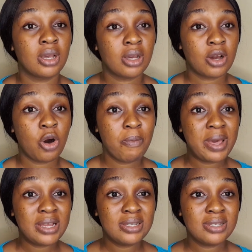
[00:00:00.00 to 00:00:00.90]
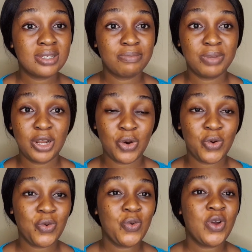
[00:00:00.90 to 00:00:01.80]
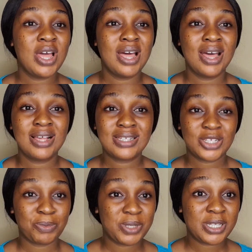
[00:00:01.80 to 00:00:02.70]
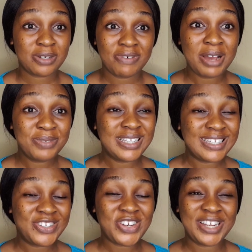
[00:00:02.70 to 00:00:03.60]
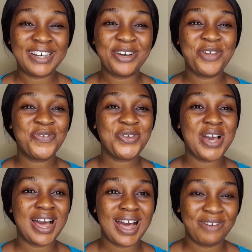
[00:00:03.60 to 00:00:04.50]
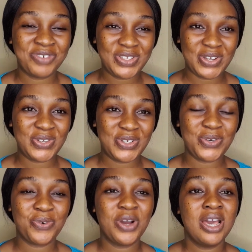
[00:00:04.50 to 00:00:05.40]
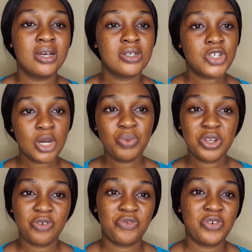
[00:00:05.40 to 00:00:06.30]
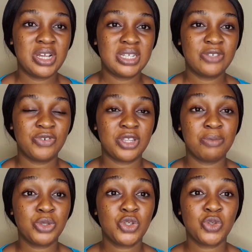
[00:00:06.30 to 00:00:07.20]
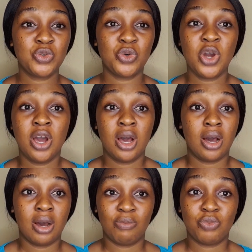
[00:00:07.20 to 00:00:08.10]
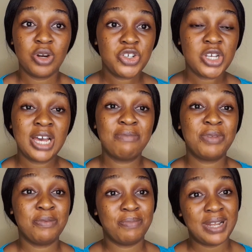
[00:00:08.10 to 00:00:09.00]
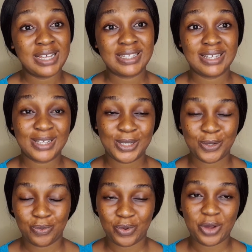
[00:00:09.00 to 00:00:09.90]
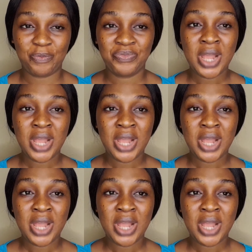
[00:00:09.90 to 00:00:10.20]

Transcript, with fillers: comment below, subscribe to this channel if you haven't done so, share with your friends for them to um, watch and be blessed as well.